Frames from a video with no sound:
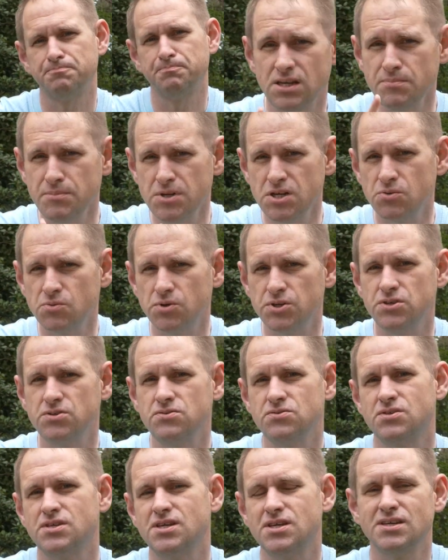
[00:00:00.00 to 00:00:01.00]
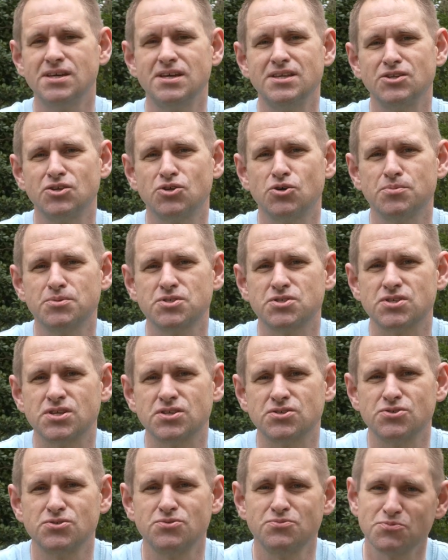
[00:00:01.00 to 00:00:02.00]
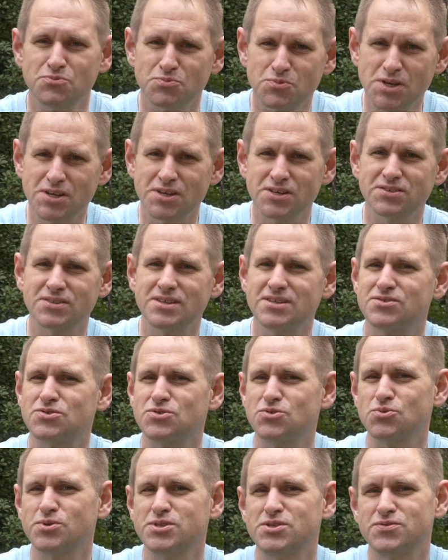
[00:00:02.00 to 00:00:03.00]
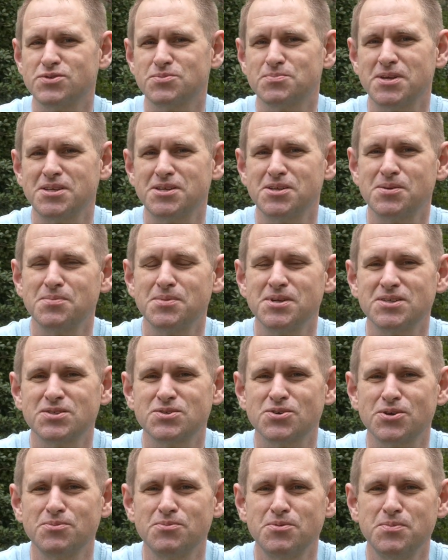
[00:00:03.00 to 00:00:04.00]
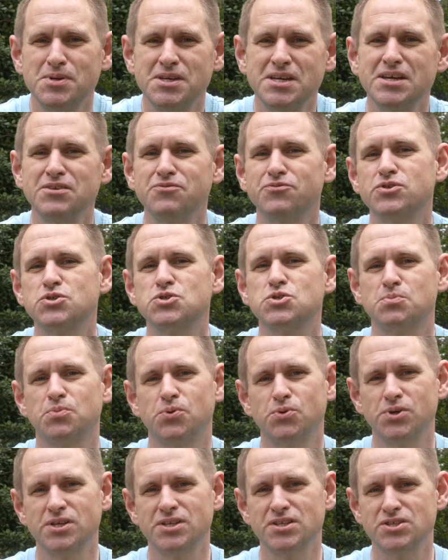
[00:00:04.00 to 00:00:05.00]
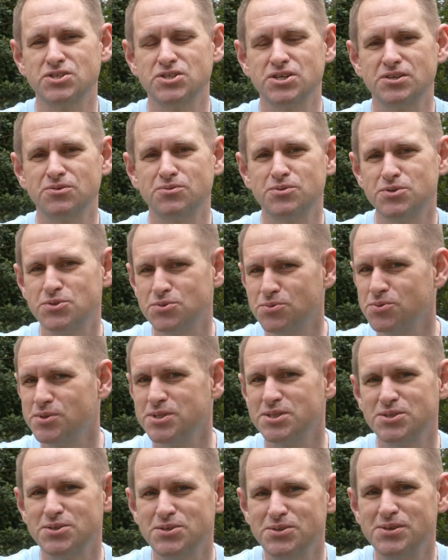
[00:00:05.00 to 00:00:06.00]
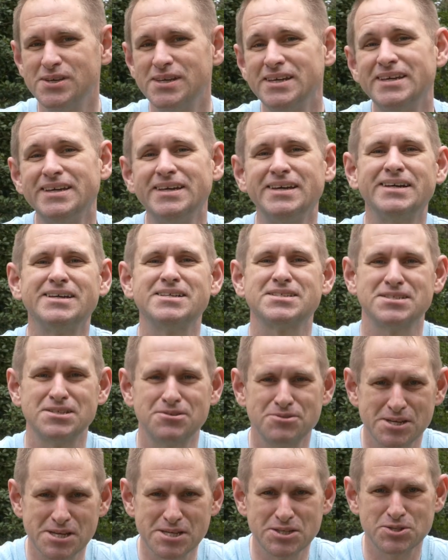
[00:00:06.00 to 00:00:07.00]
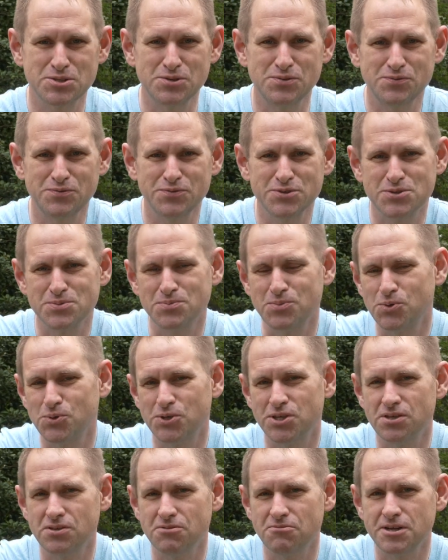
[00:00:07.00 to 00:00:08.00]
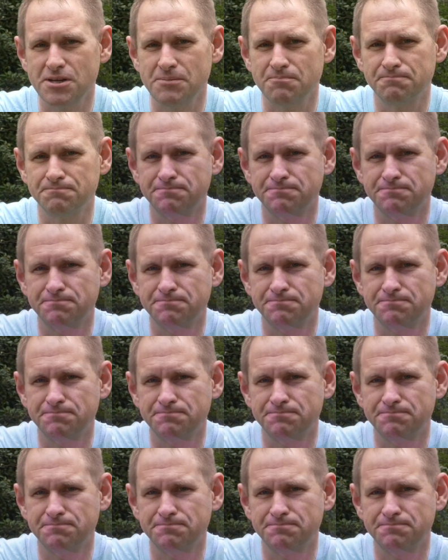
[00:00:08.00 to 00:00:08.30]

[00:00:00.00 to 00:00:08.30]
Let me know what you think in the comments section. Thanks as always for spending a bit of time with me and for supporting the channel as you always do. See you again soon for some more Geekery.